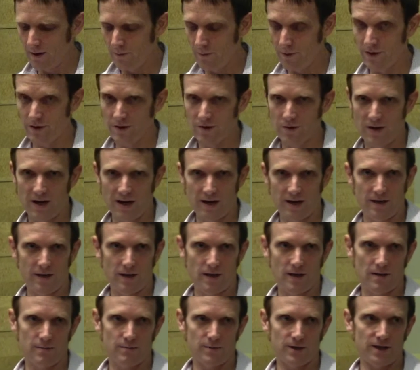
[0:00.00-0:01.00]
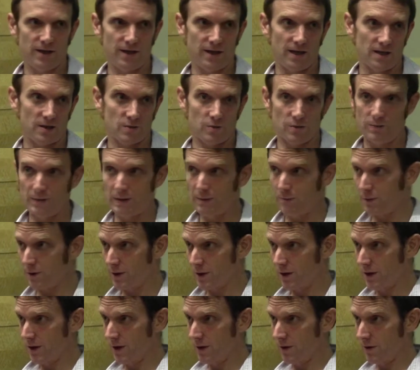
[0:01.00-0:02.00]
We also had kiosks where people
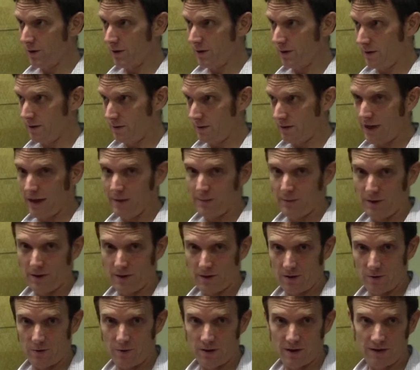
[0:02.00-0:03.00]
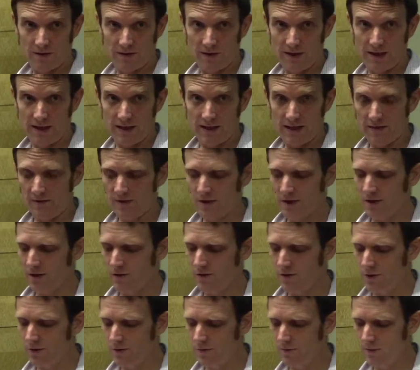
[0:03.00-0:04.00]
could go and type in tweets if they didn't have a cell
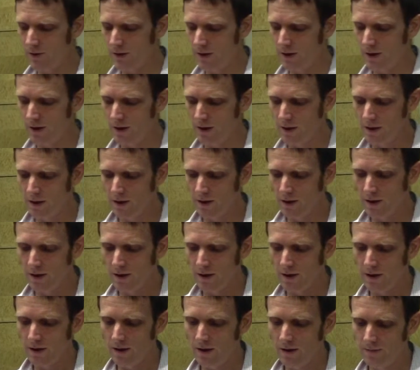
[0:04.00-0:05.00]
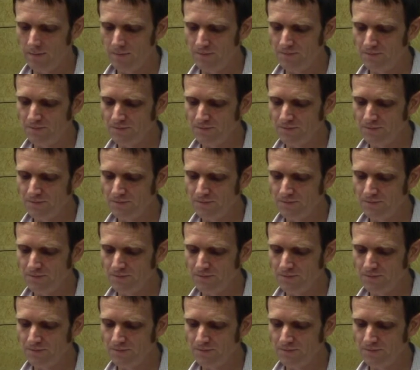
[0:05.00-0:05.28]
phone.